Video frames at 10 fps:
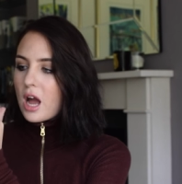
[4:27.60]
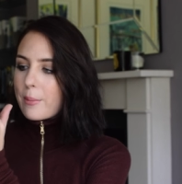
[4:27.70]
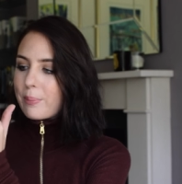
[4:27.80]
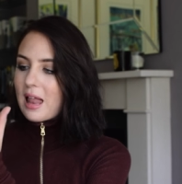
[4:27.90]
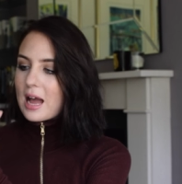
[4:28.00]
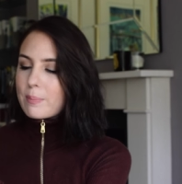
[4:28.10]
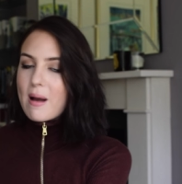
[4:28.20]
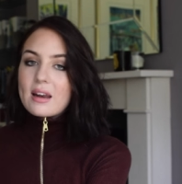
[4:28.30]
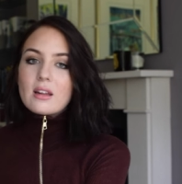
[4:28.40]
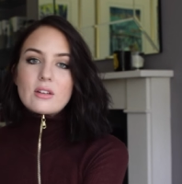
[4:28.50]
a black
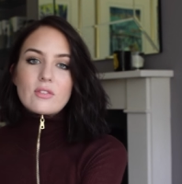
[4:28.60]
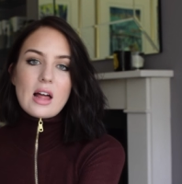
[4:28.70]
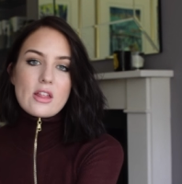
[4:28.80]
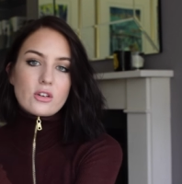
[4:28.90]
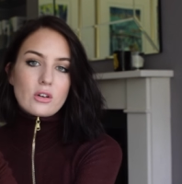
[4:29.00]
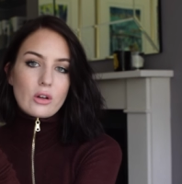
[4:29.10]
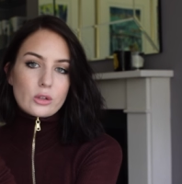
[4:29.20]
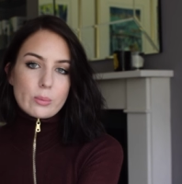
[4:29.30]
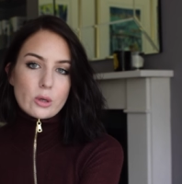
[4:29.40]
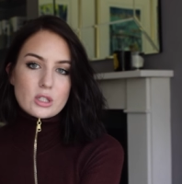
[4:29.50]
panel of leather along
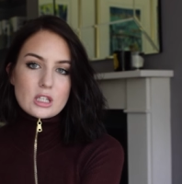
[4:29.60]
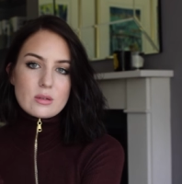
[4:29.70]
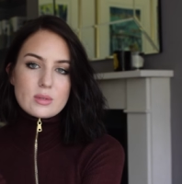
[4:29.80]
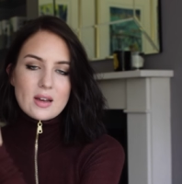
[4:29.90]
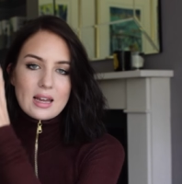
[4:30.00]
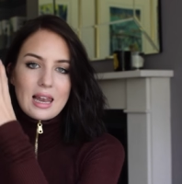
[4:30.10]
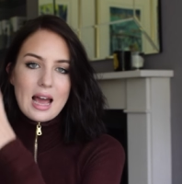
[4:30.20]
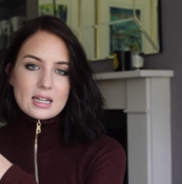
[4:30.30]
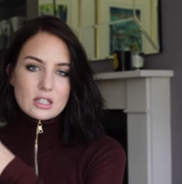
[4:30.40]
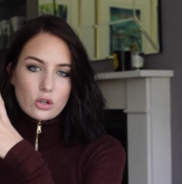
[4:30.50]
the bottom, so I
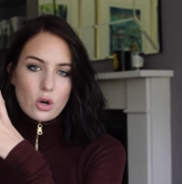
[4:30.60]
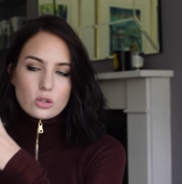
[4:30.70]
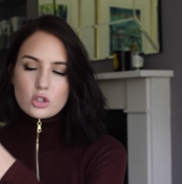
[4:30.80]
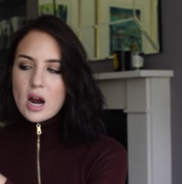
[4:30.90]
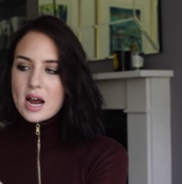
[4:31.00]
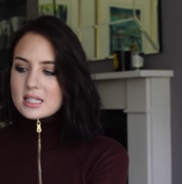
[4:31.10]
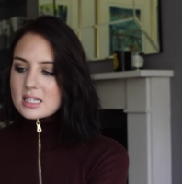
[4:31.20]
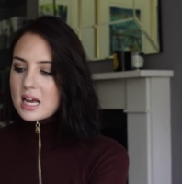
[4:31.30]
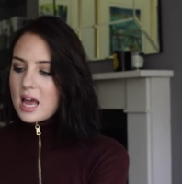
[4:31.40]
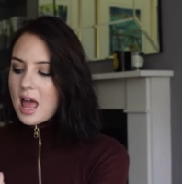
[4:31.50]
liked the
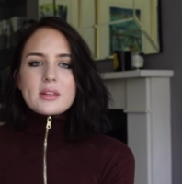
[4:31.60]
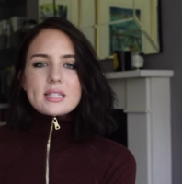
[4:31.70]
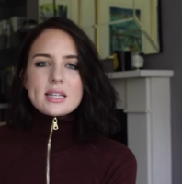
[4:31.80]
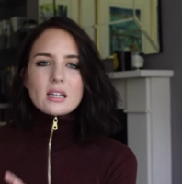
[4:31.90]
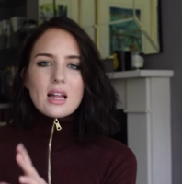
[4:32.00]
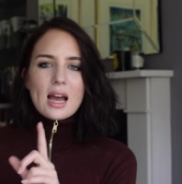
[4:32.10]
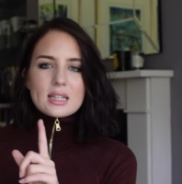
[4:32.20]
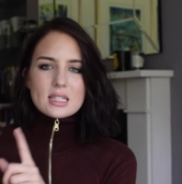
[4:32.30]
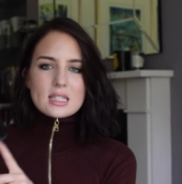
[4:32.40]
contrast. This heel height